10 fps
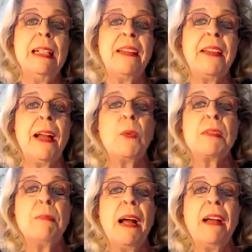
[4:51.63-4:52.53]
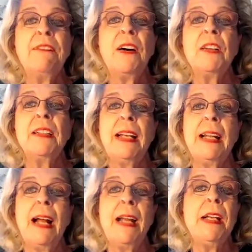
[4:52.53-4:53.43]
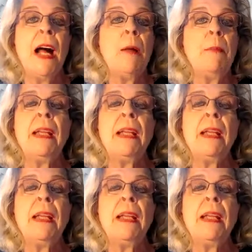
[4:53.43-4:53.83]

I thought it was my fault and that I had not